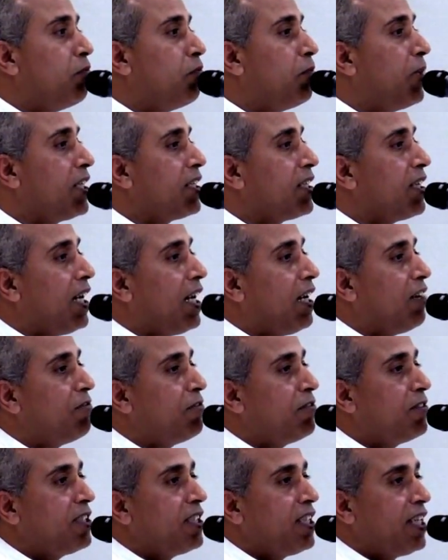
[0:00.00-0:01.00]
but
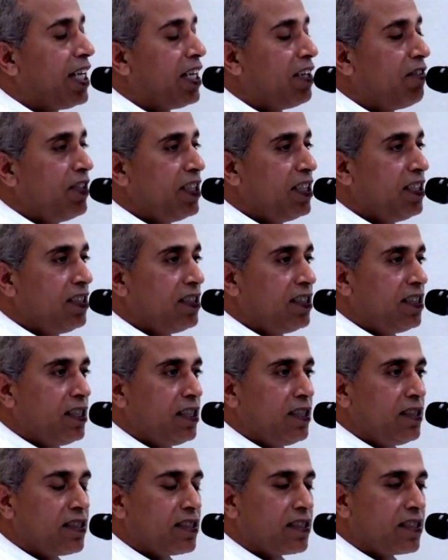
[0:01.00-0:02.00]
after having
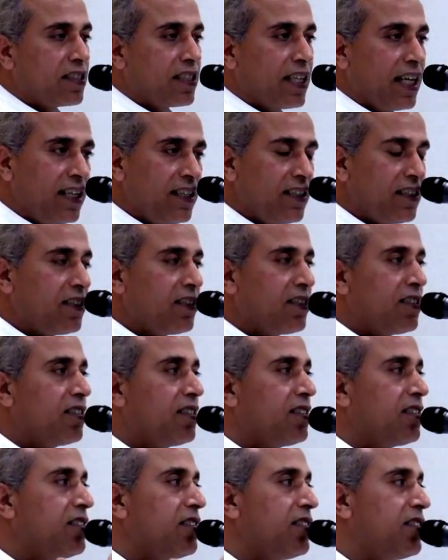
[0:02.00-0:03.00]
the right
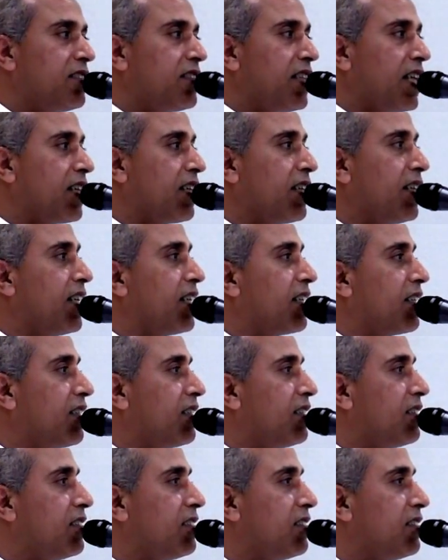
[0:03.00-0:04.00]

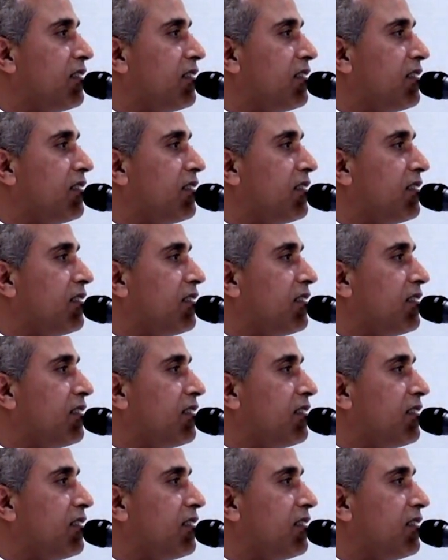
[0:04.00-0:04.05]
technique,